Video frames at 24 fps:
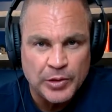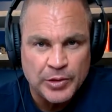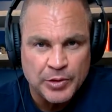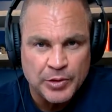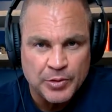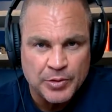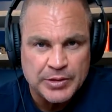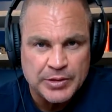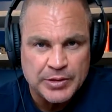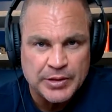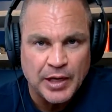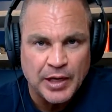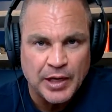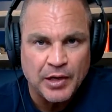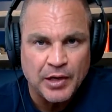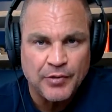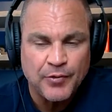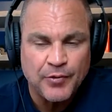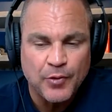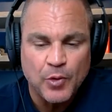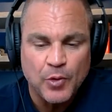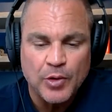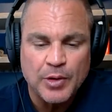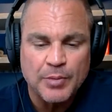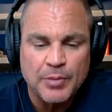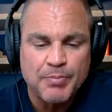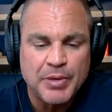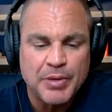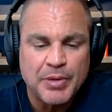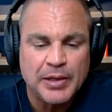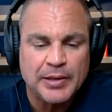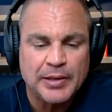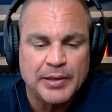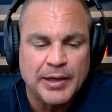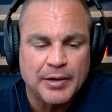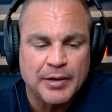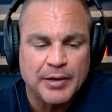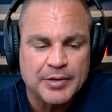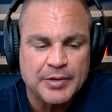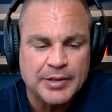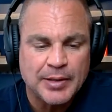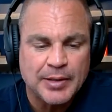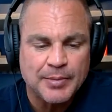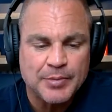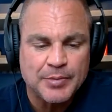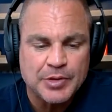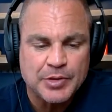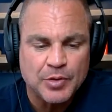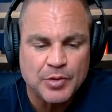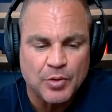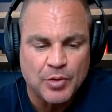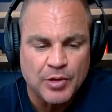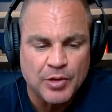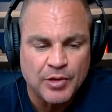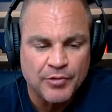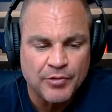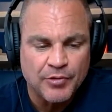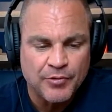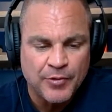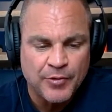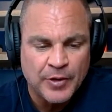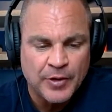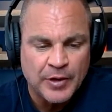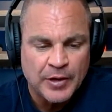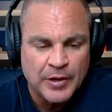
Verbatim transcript: yourself or to build out some sort of,